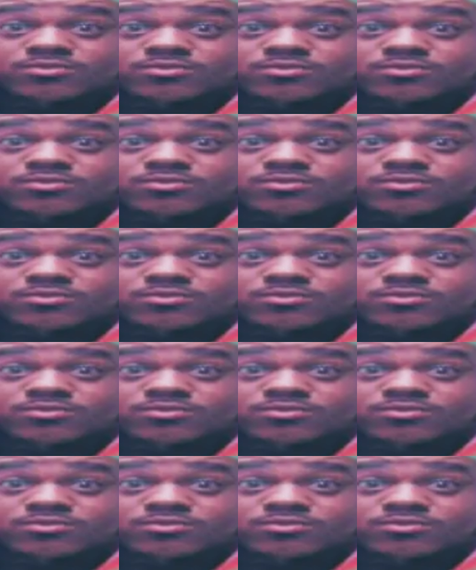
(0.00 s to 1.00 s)

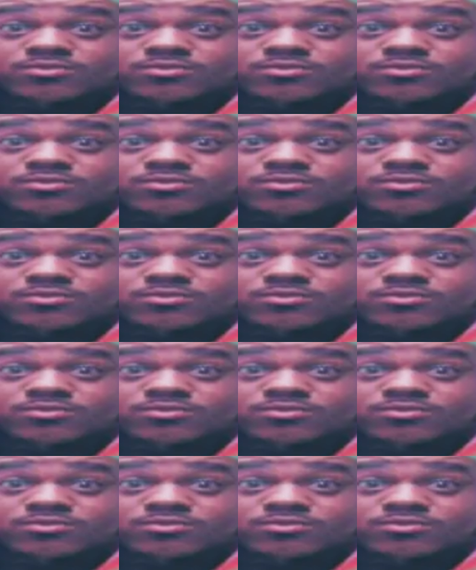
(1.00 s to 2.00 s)

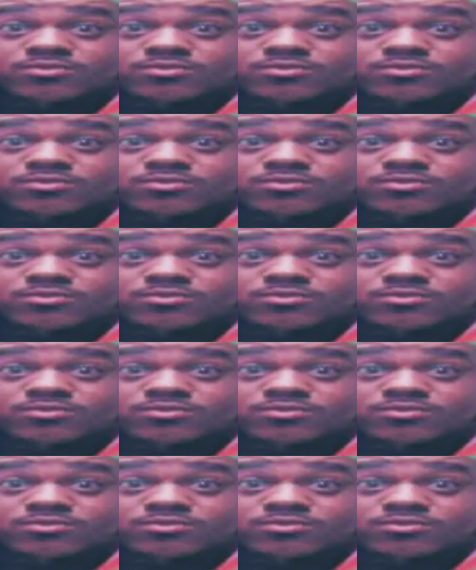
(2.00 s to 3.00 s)

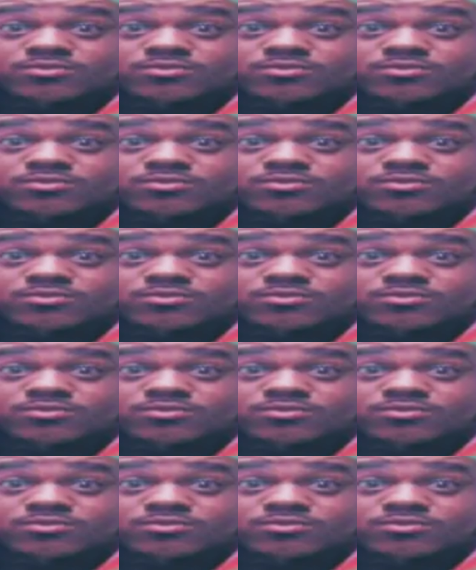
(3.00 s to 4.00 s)

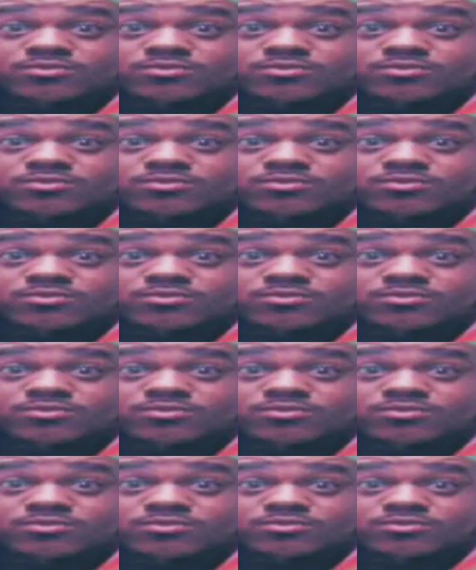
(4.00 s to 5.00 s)

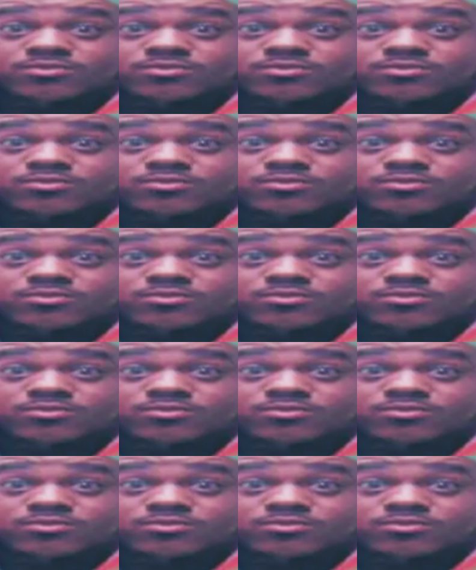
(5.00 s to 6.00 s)

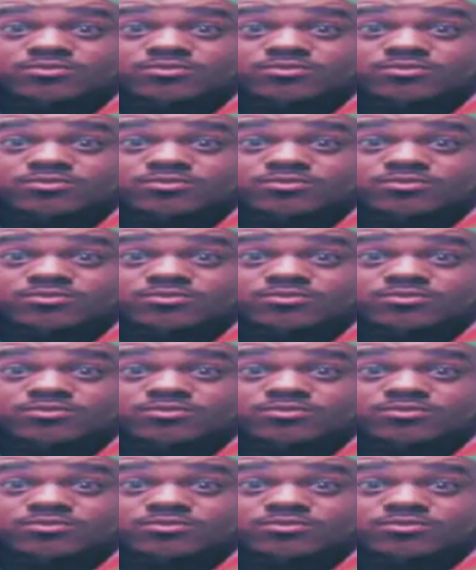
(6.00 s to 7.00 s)

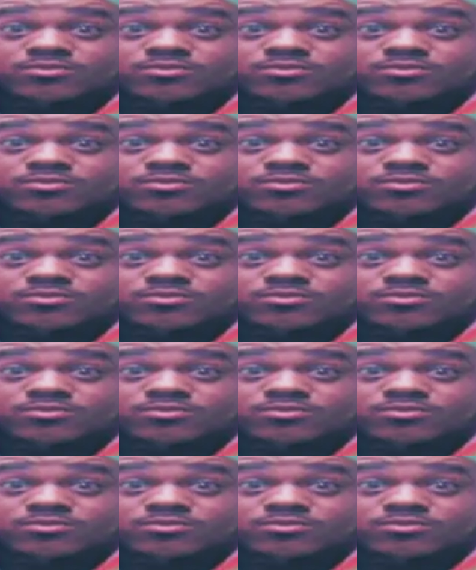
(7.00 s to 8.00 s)
This is a still picture; no speech is visible.